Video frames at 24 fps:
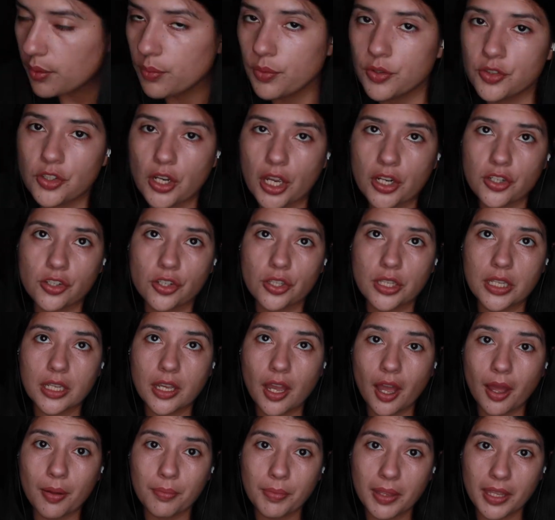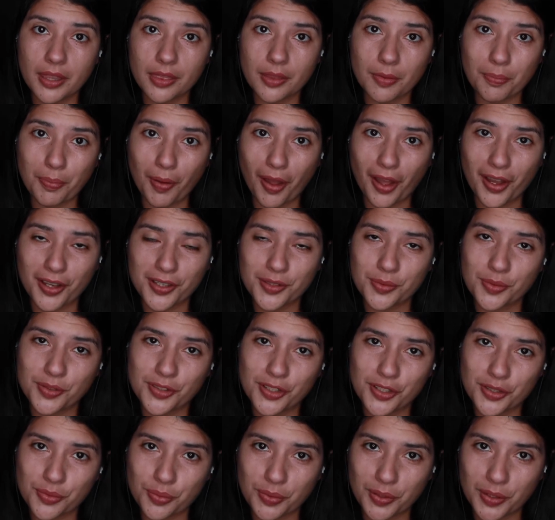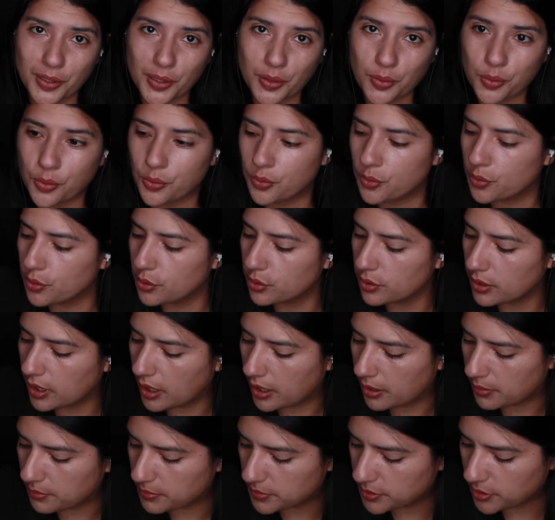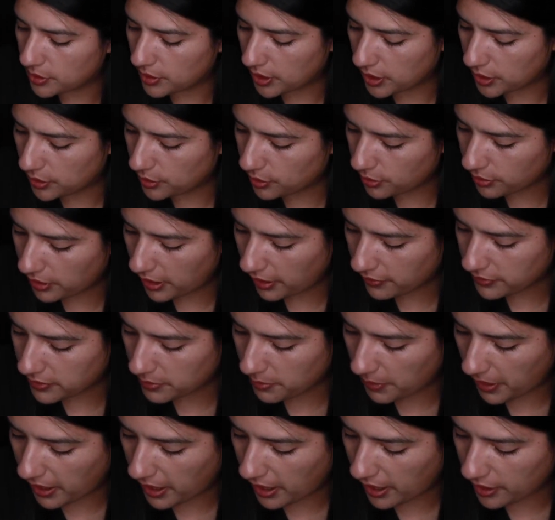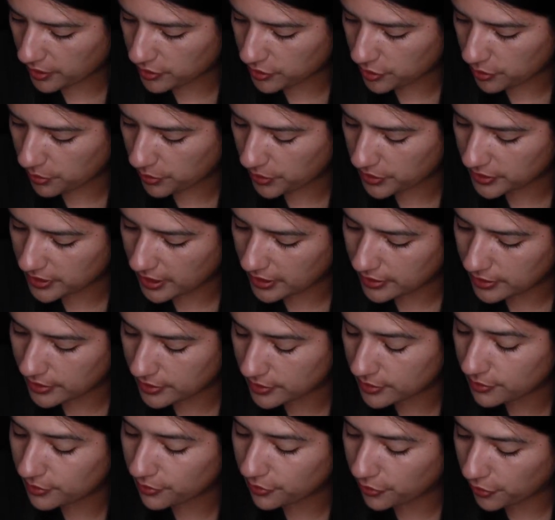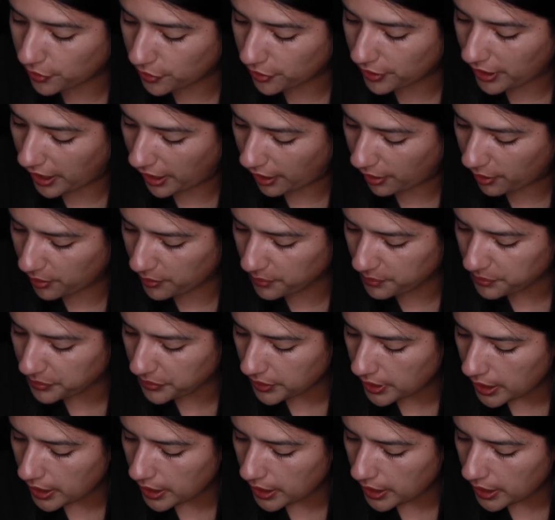which actually come in the box, which is really cool, so that you don't have to buy extra ones, at least for now.